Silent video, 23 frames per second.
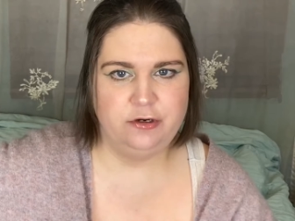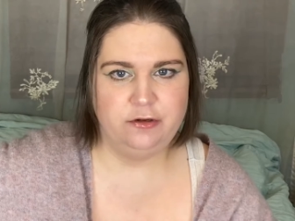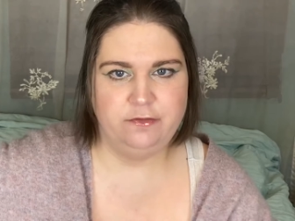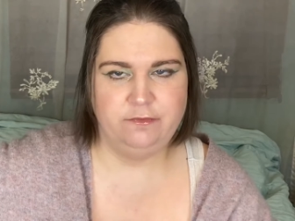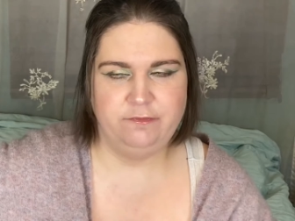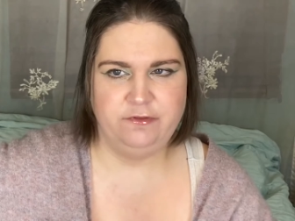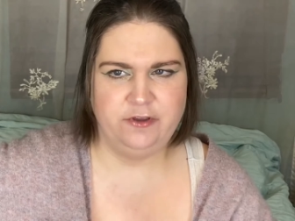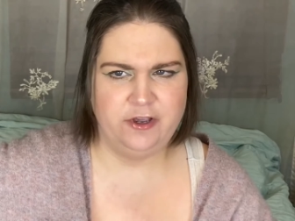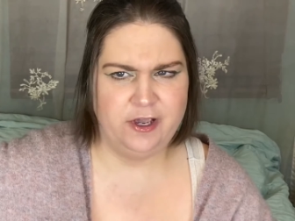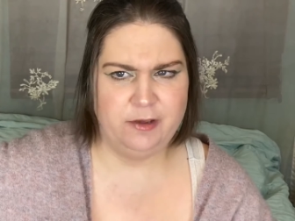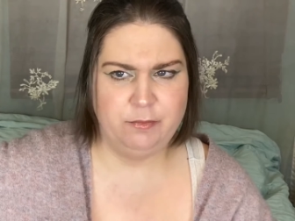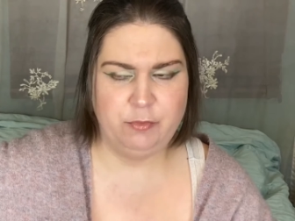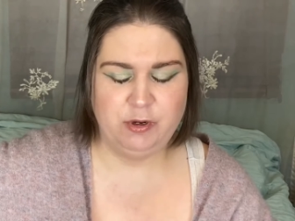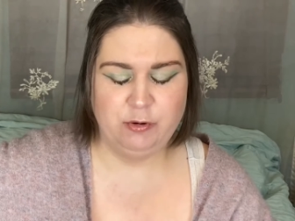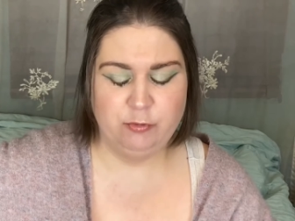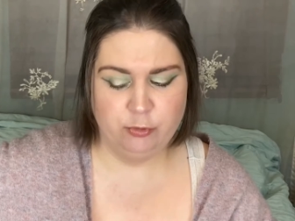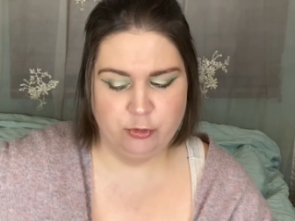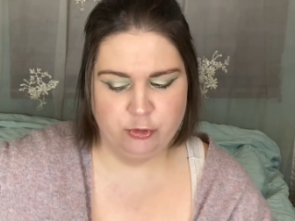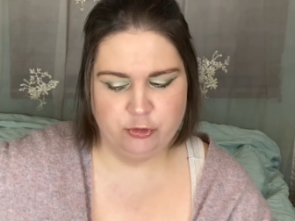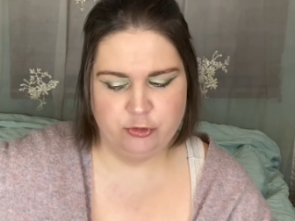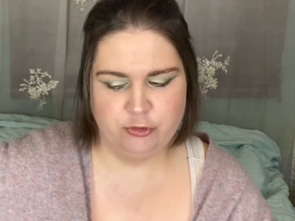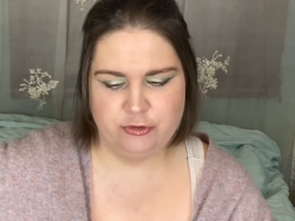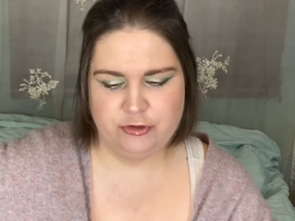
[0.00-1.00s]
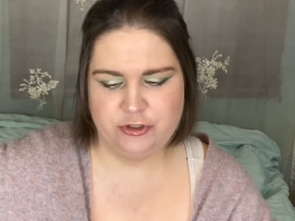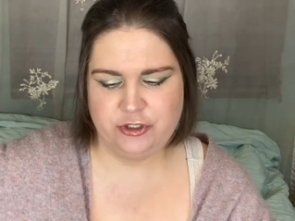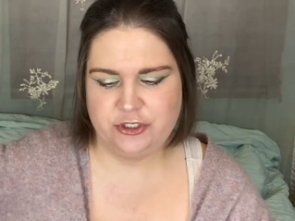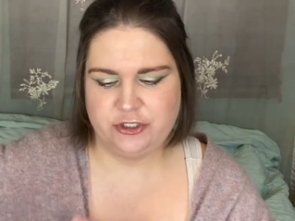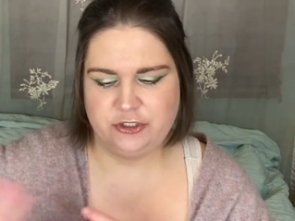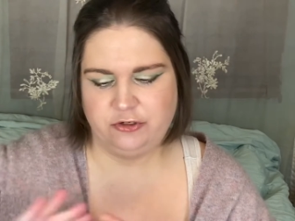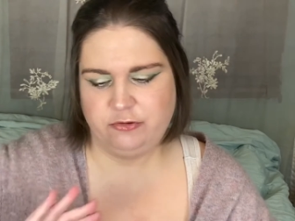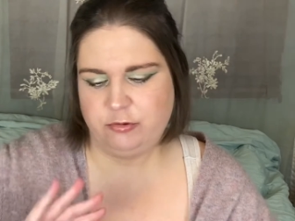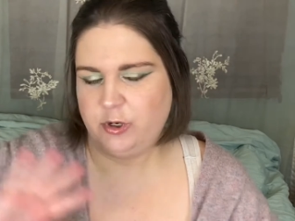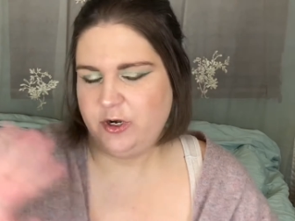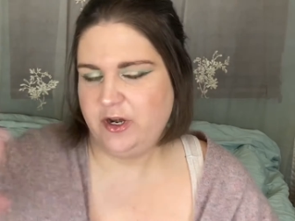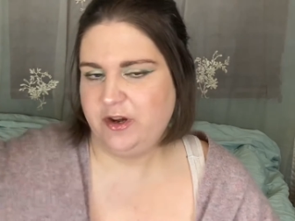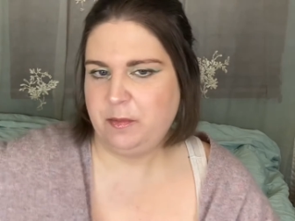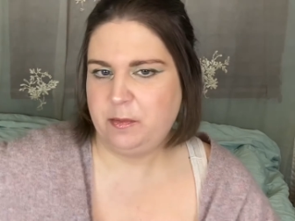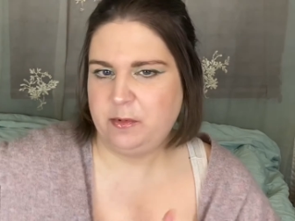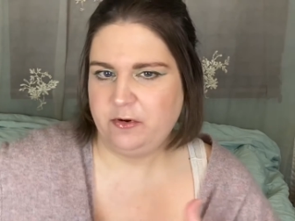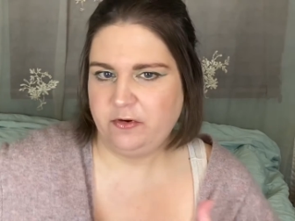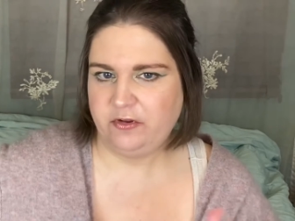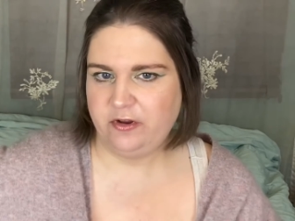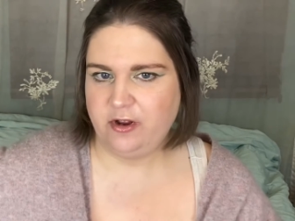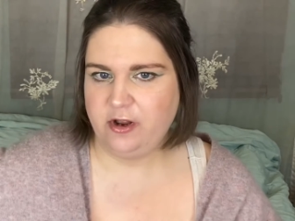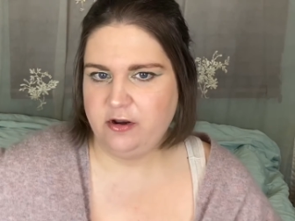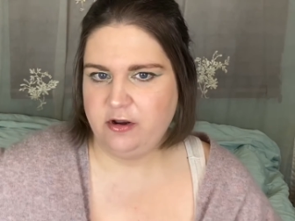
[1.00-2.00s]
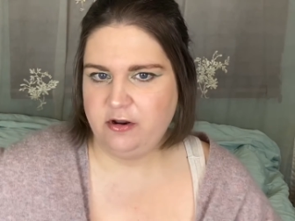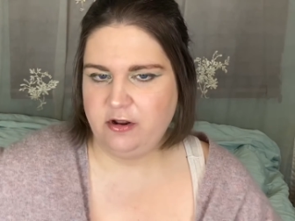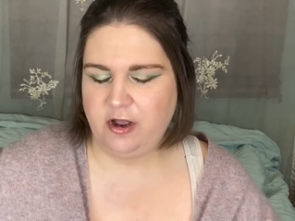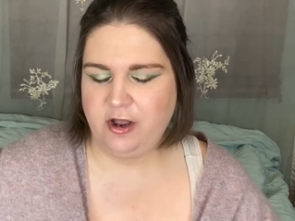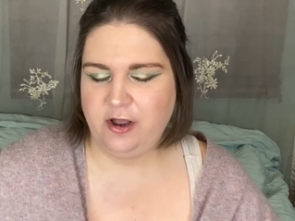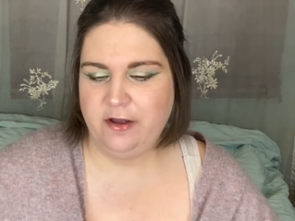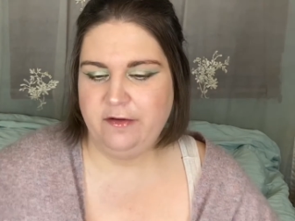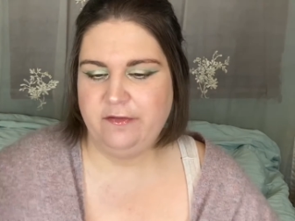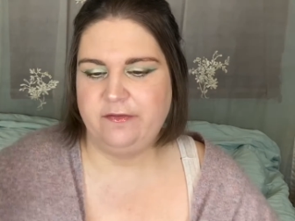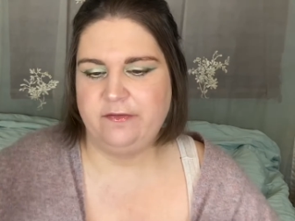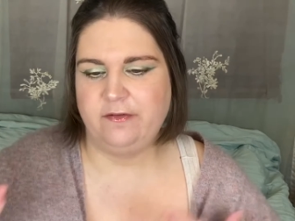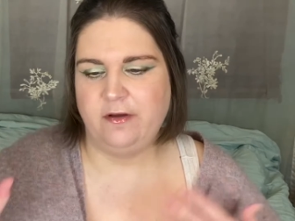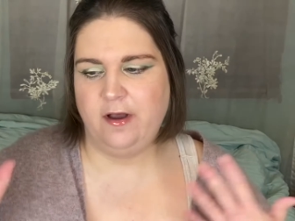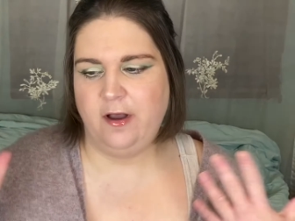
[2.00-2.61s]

VIB Rouge 20% off.